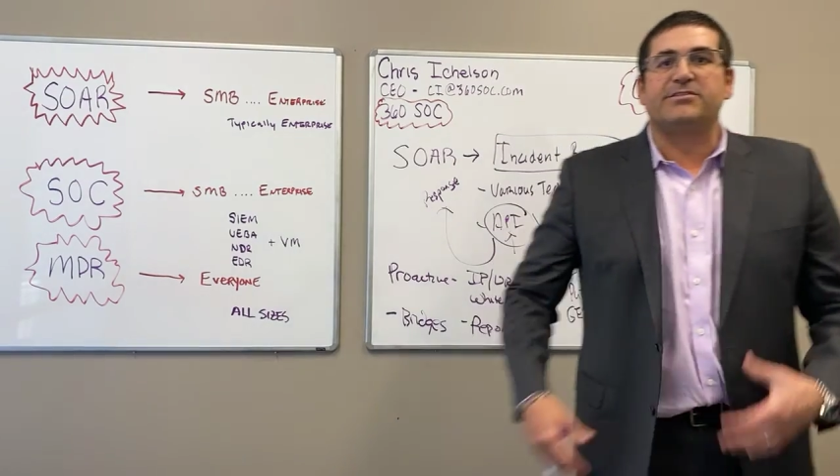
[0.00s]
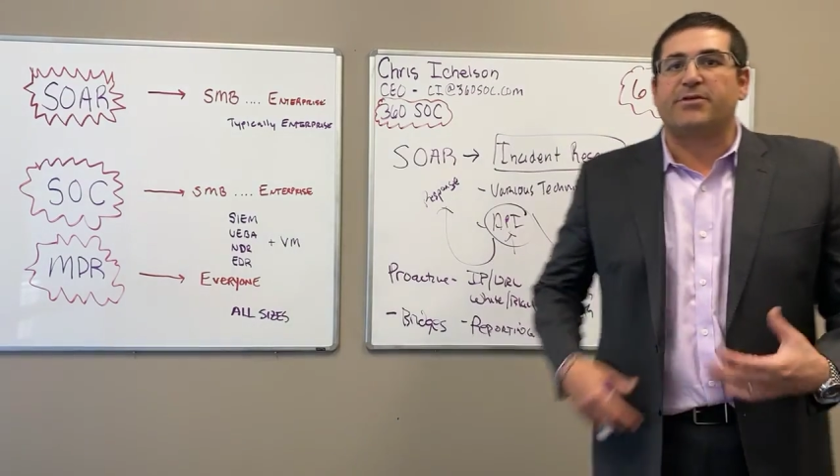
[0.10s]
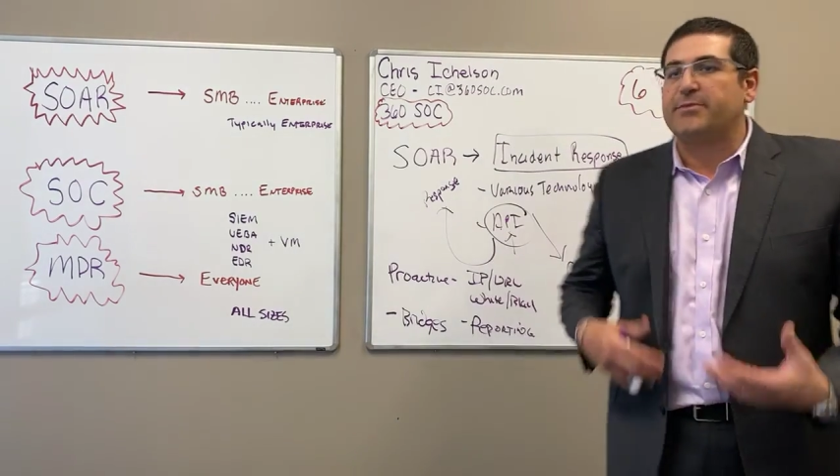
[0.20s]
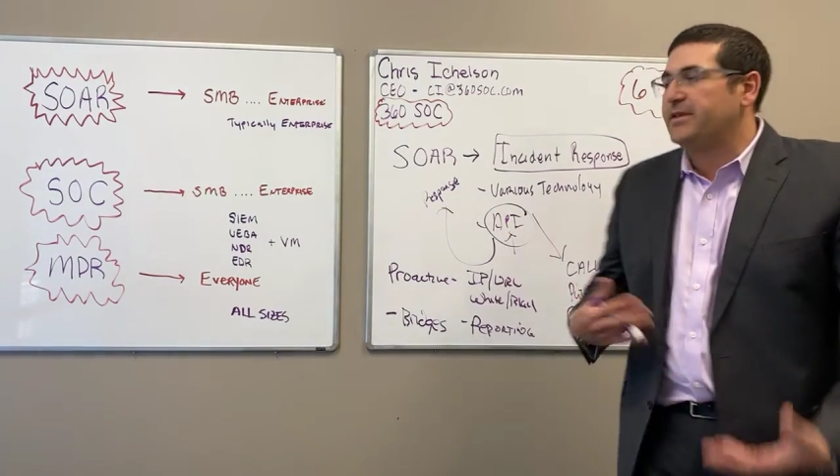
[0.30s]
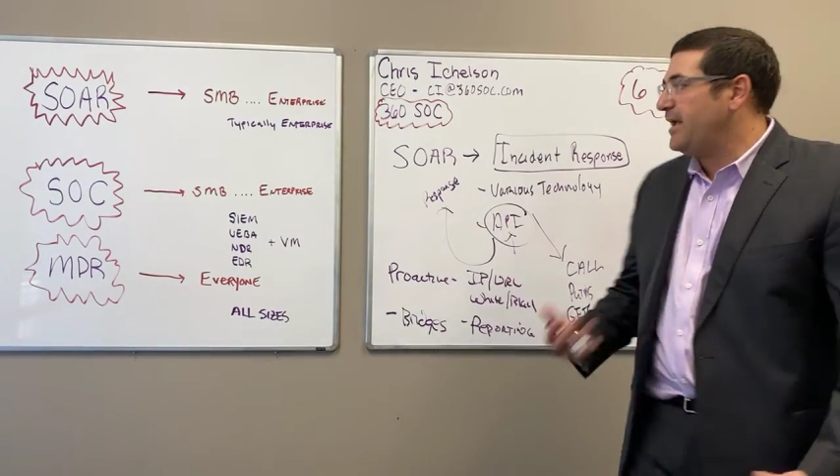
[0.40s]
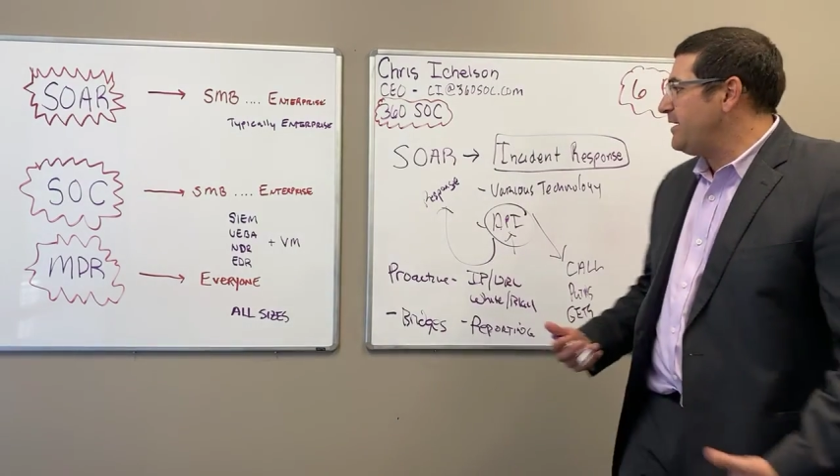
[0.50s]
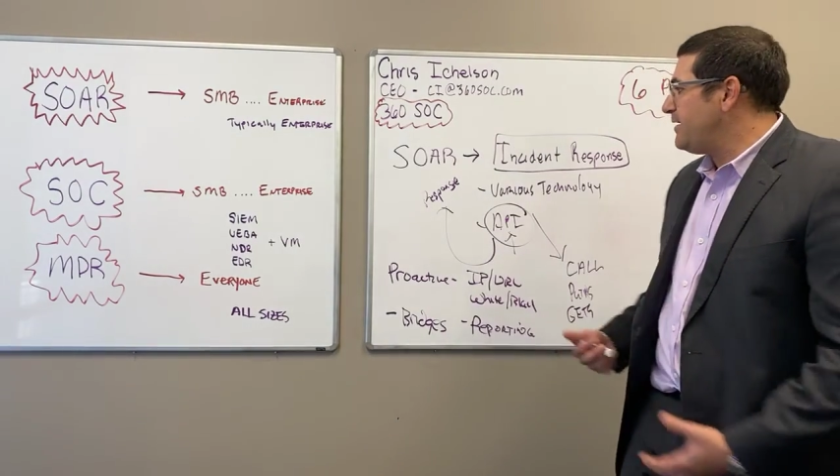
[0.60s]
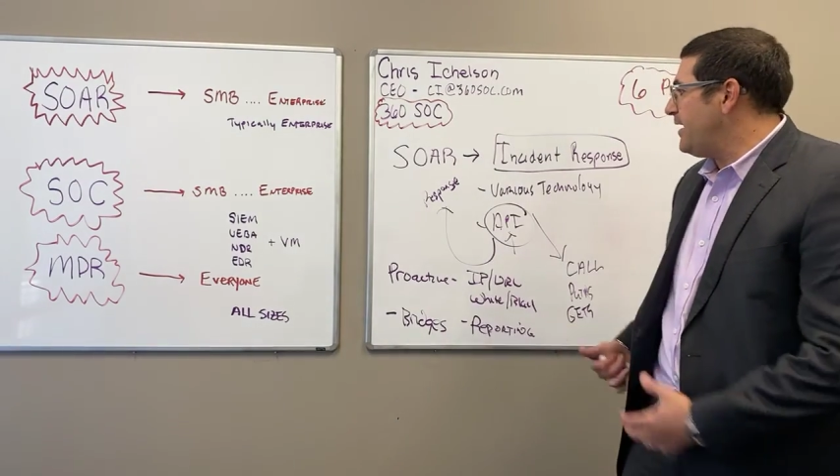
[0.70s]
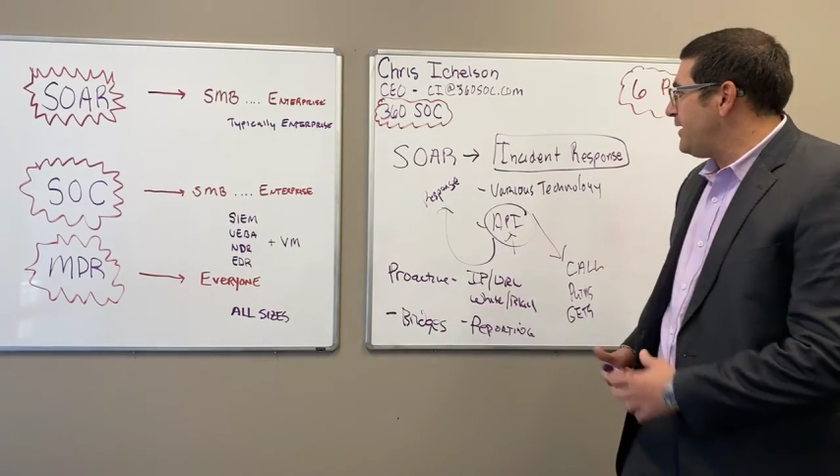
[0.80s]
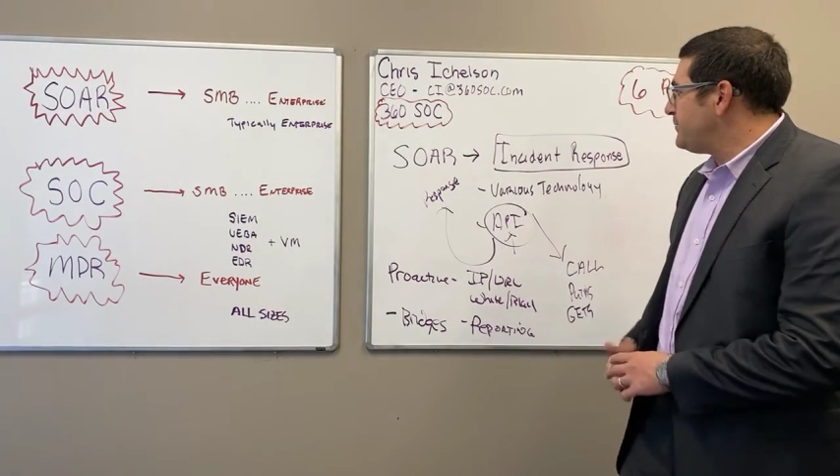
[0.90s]
from a
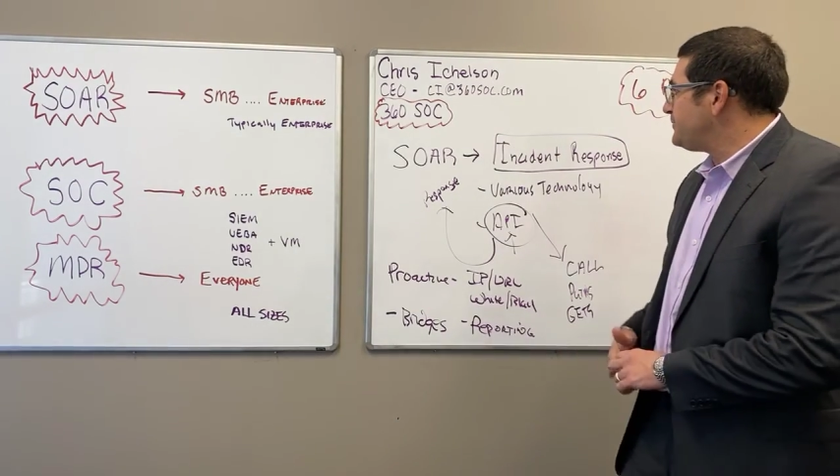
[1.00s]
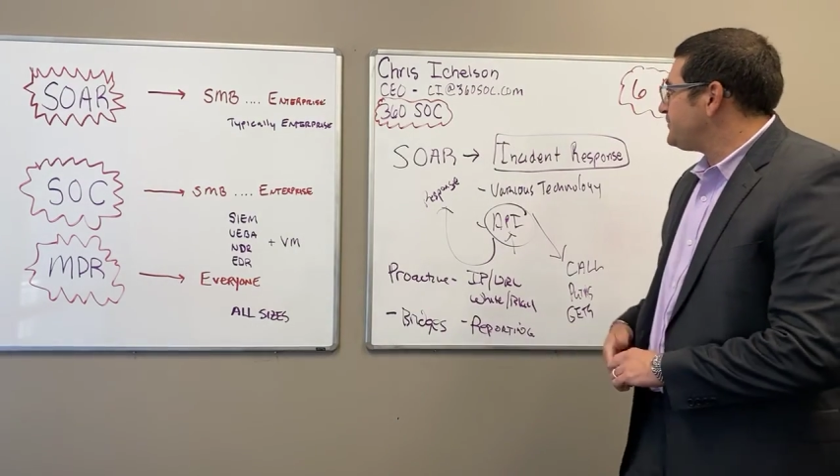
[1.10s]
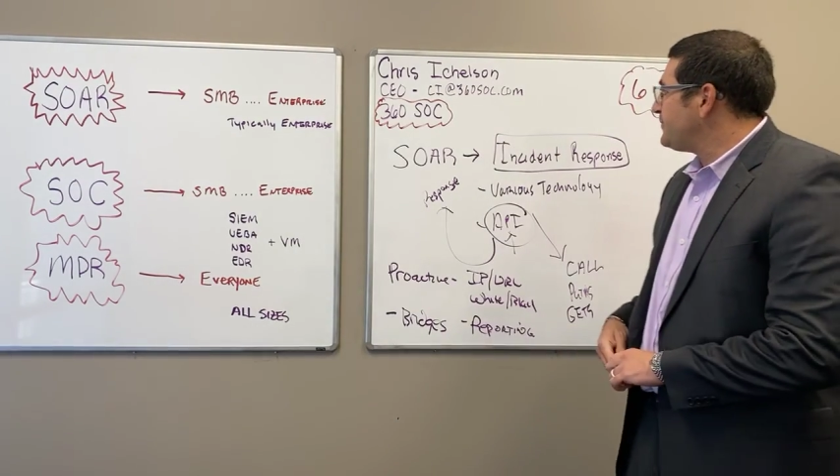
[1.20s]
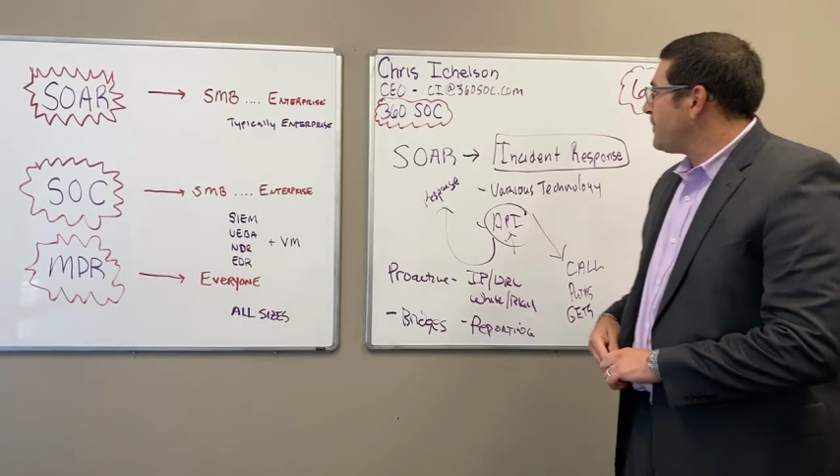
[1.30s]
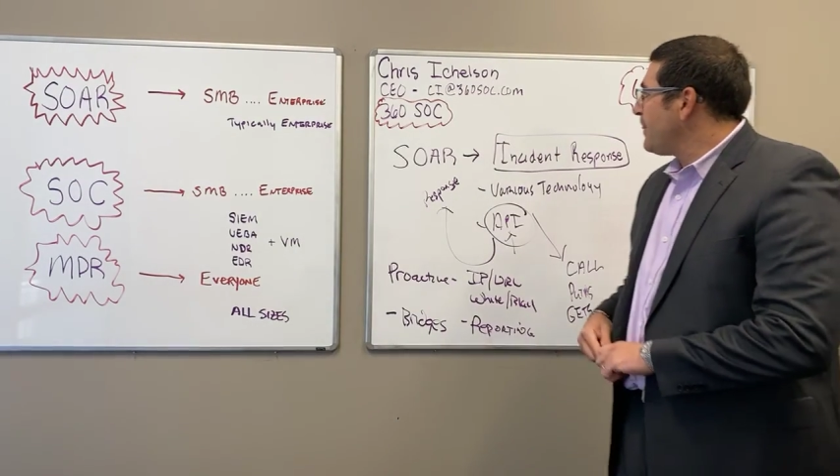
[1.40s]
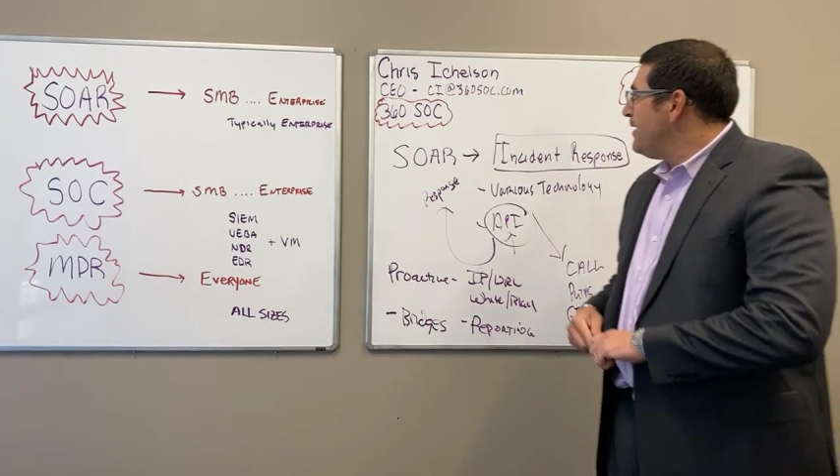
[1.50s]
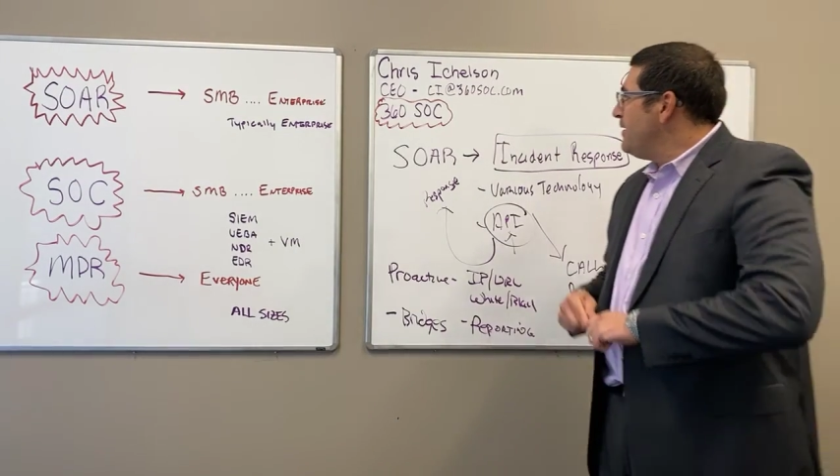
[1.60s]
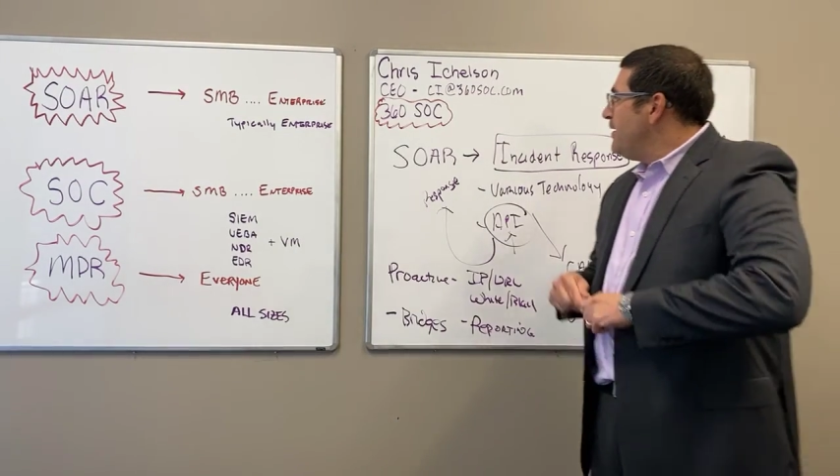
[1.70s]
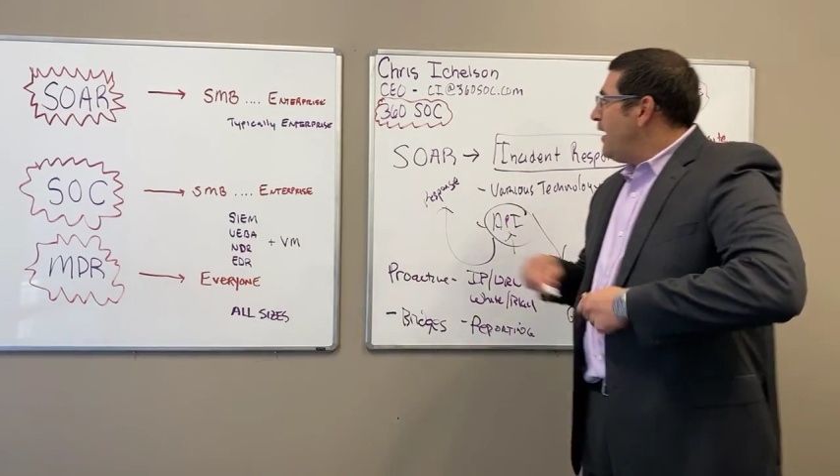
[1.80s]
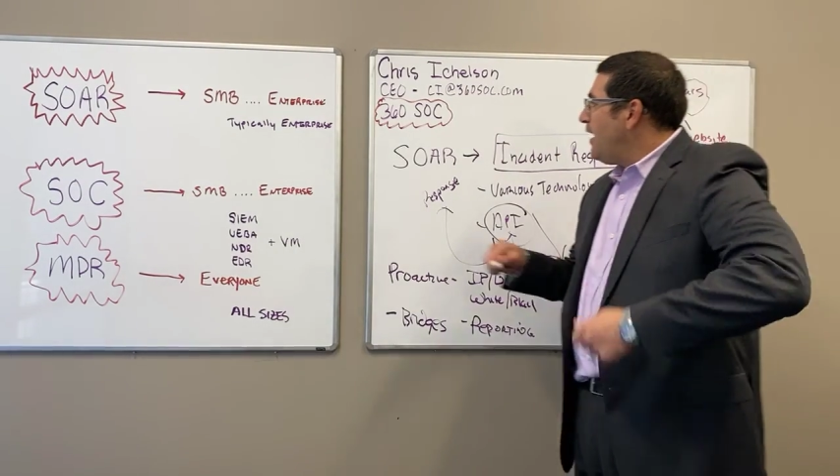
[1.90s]
day-to-day.
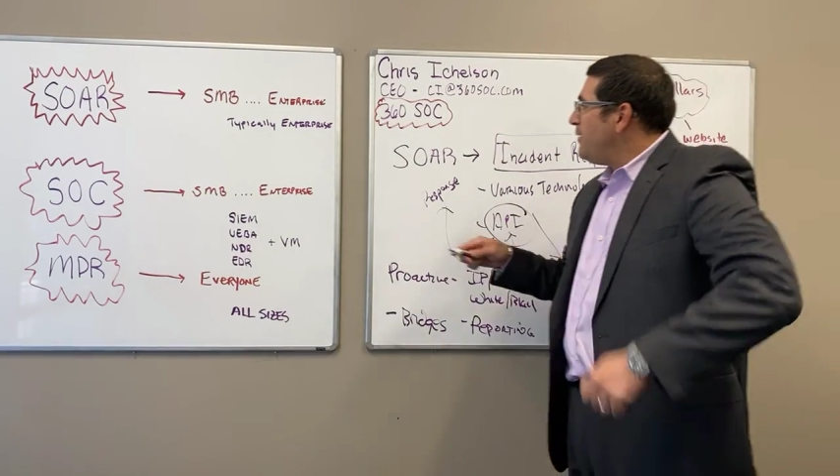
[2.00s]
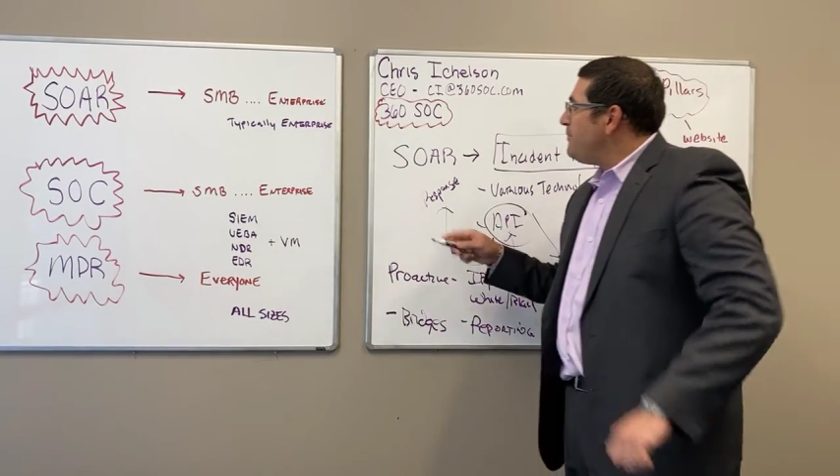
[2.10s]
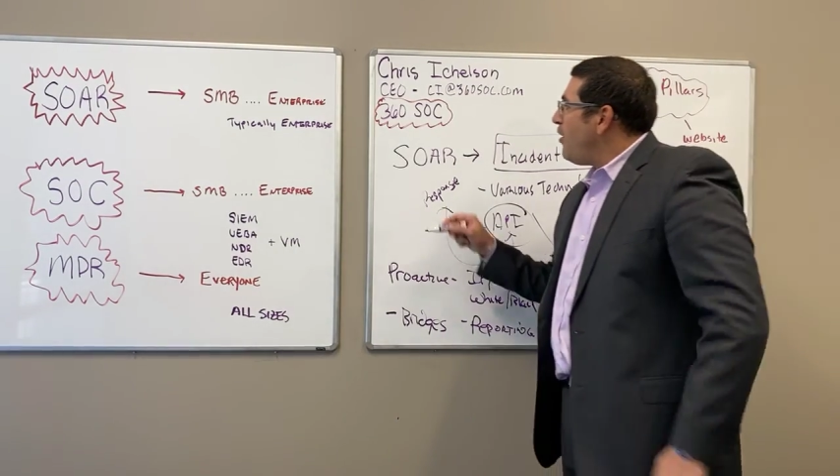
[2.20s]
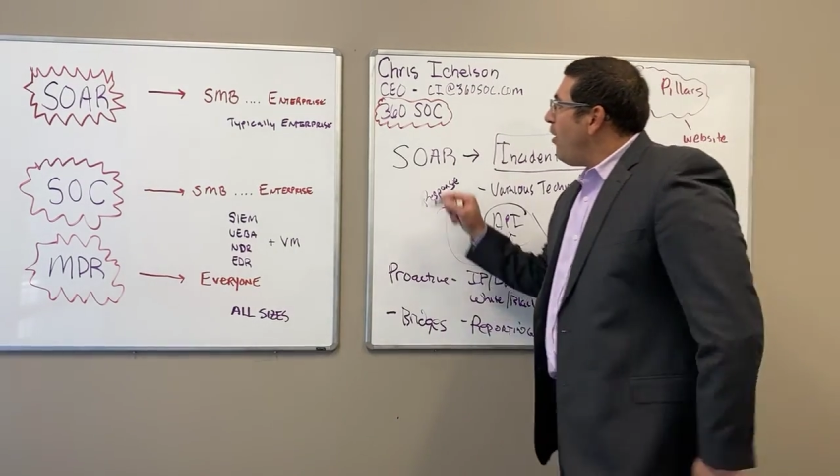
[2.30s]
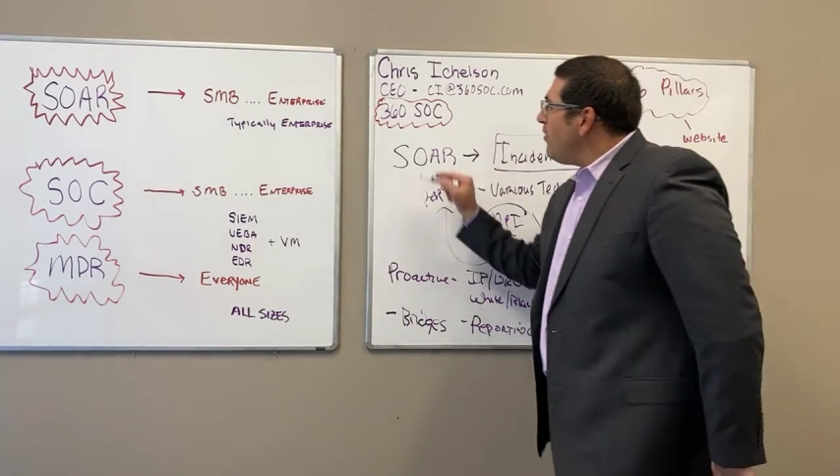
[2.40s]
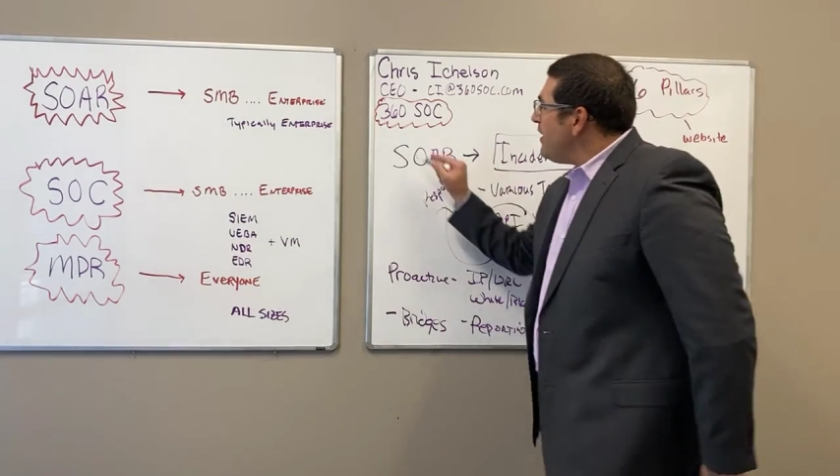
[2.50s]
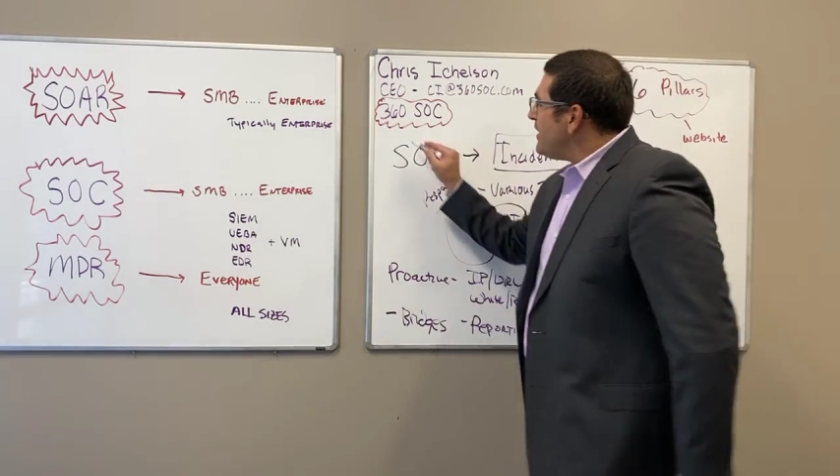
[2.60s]
All that